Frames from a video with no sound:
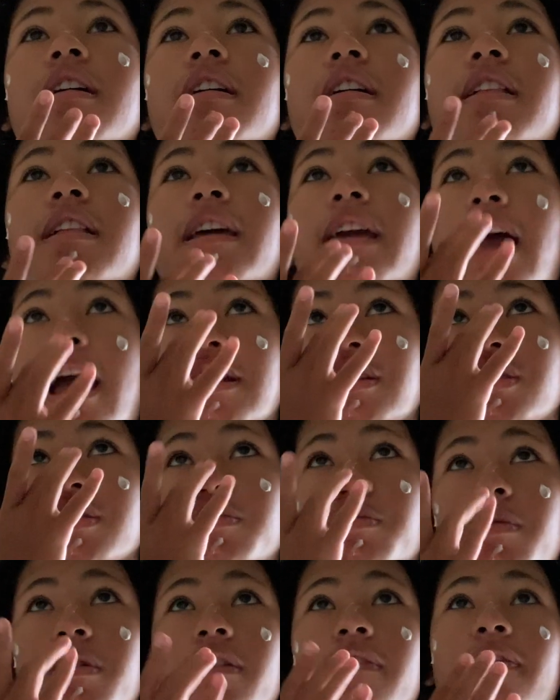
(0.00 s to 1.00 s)
Like, I just
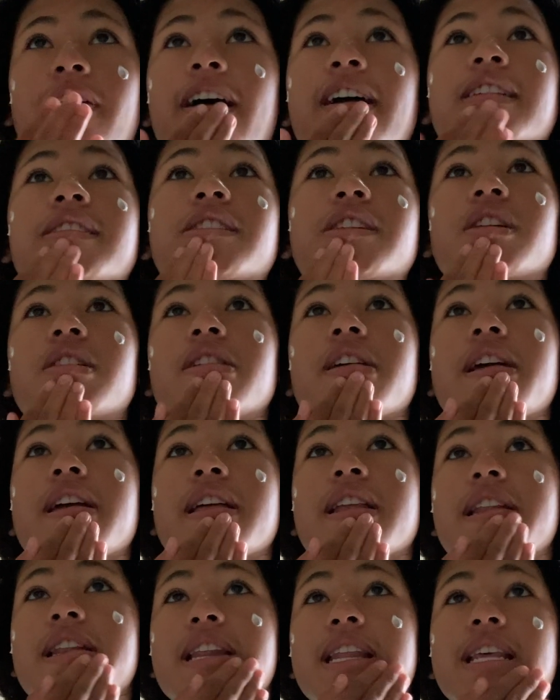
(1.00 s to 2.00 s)
work faster,
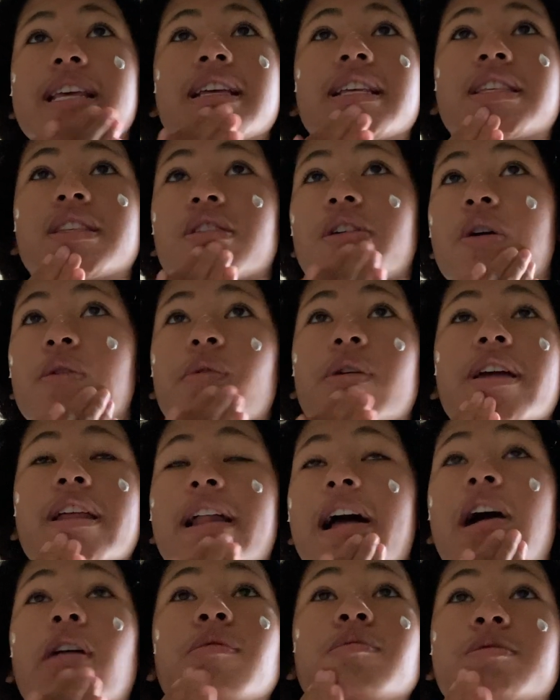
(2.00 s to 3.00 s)
and so it
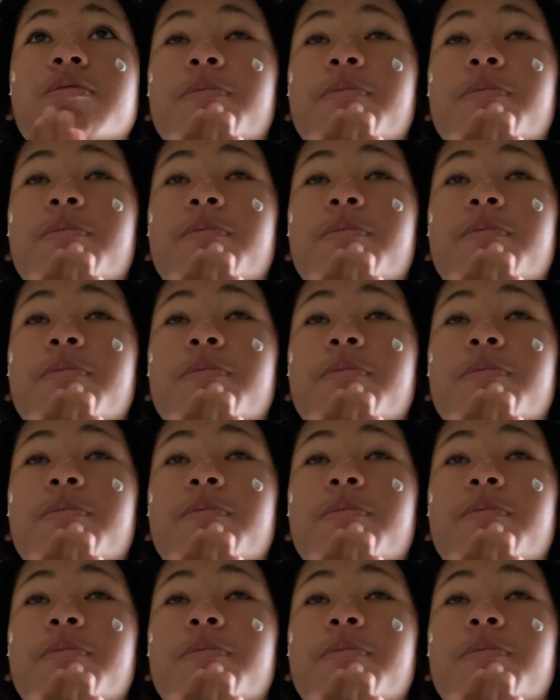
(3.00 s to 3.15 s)
helped